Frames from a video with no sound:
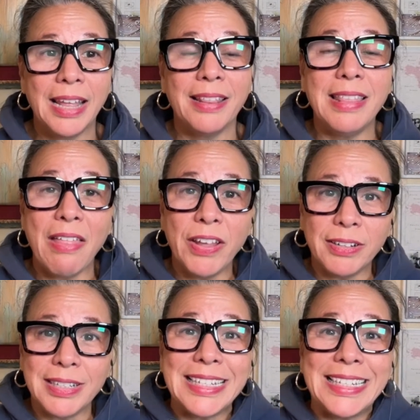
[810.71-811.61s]
Then
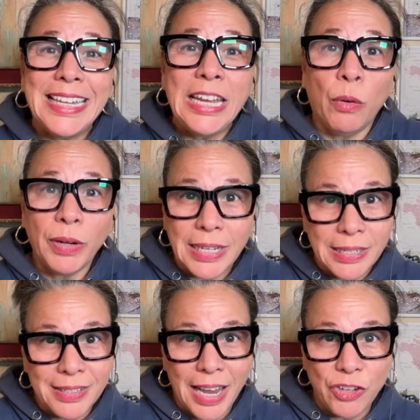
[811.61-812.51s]
there's the C
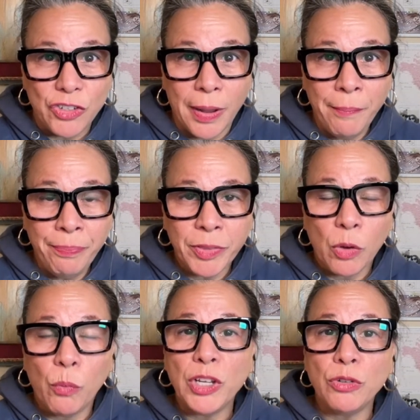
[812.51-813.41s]
organization
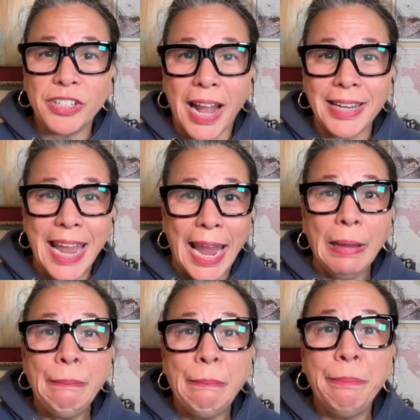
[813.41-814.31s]
where you sign
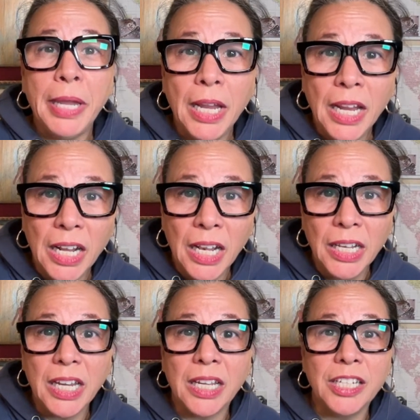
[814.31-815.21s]
a
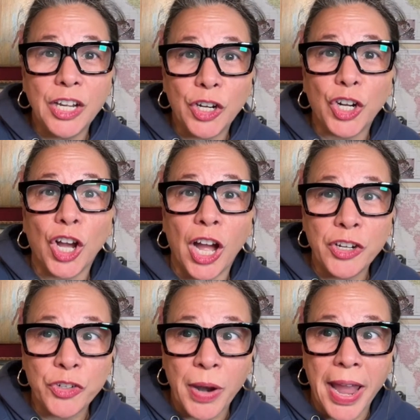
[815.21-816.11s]
billion-year
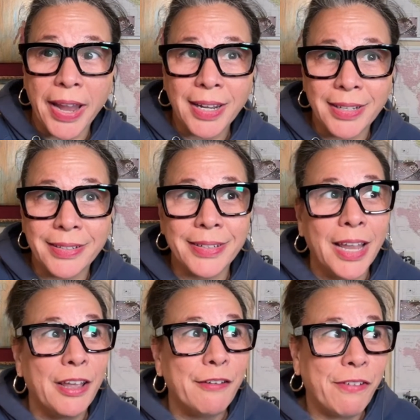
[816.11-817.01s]
contract because
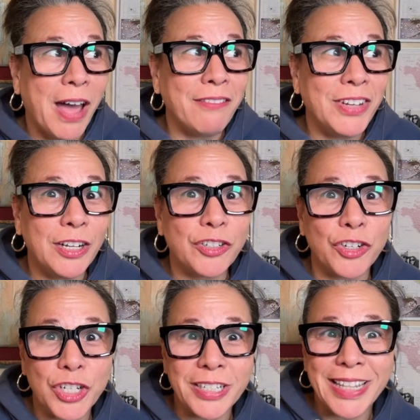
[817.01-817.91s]
5 years
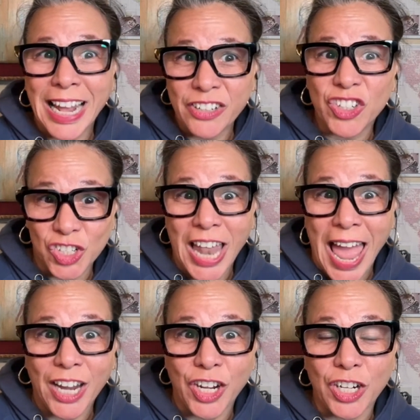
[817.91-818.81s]
are just, that's for
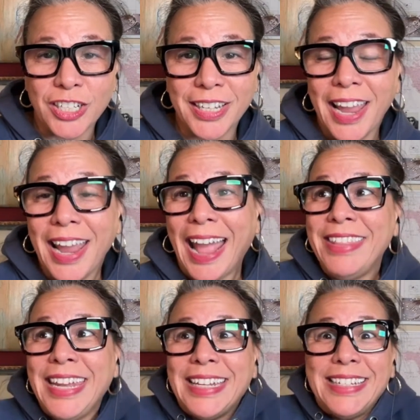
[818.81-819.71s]
slackers.
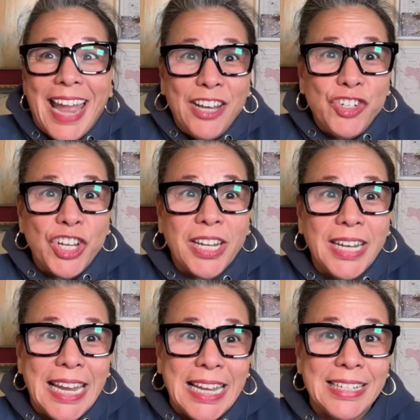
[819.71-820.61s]
And the intention
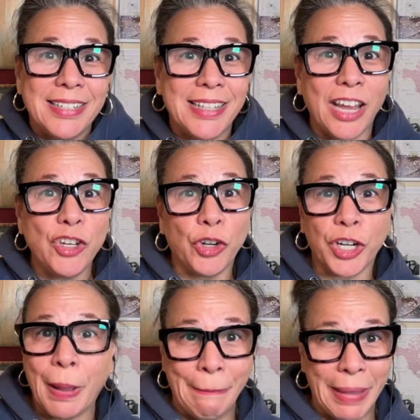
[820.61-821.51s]
is that you're
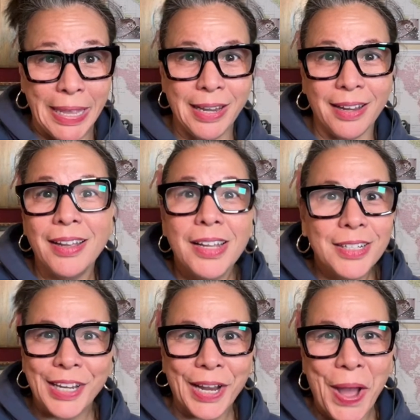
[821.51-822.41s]
committing
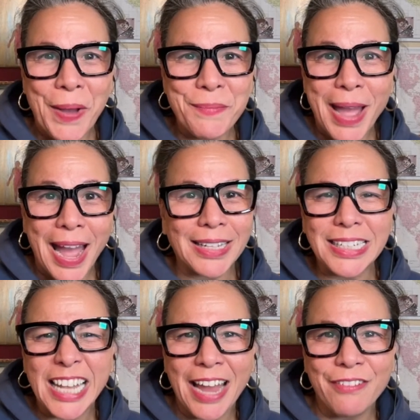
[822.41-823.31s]
to come back
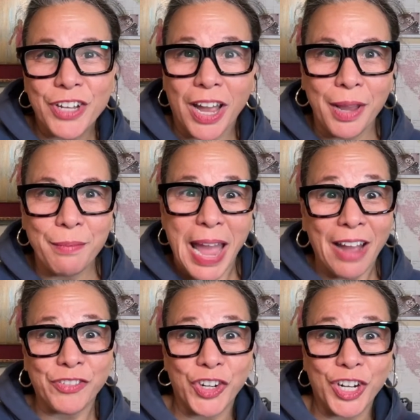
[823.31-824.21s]
lifetime
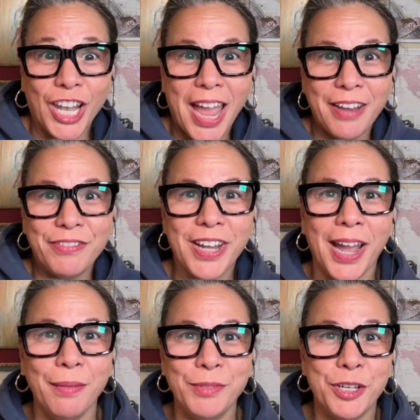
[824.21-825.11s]
after a
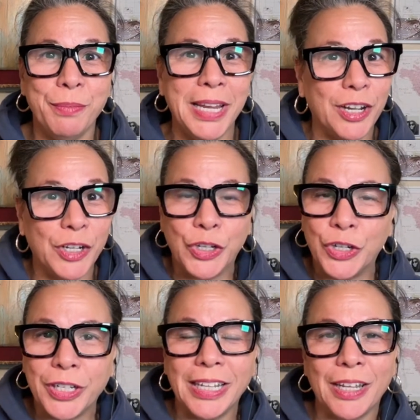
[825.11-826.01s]
lifetime to be a
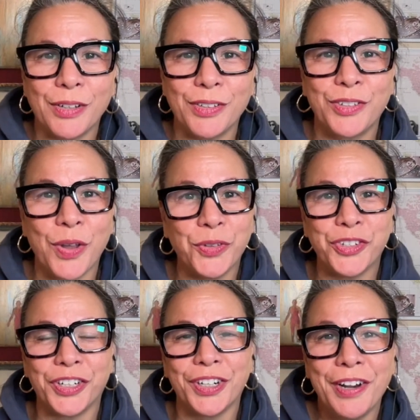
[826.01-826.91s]
good little
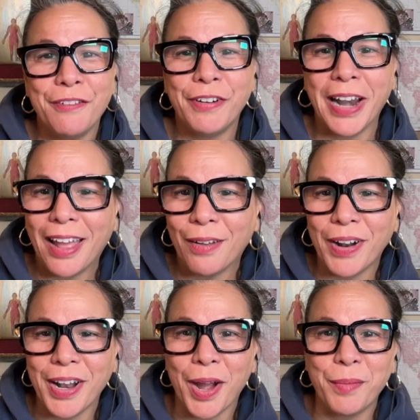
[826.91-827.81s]
soldier for L.
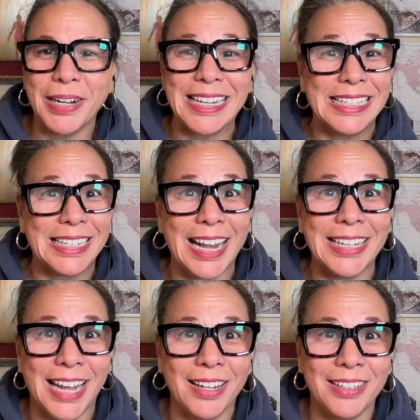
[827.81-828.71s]
Ron Hubbard and
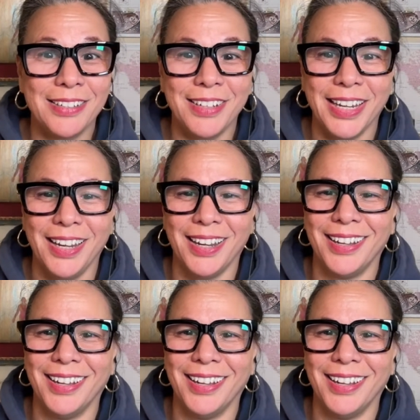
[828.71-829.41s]
Scientology.